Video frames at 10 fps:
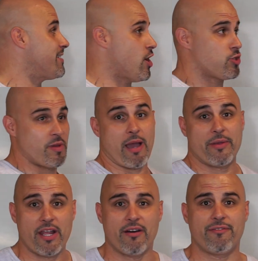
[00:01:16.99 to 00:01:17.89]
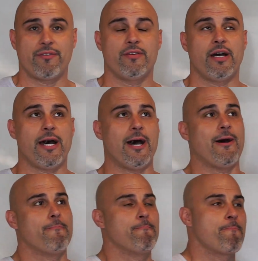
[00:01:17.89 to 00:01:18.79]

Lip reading: tells me I'm enough. A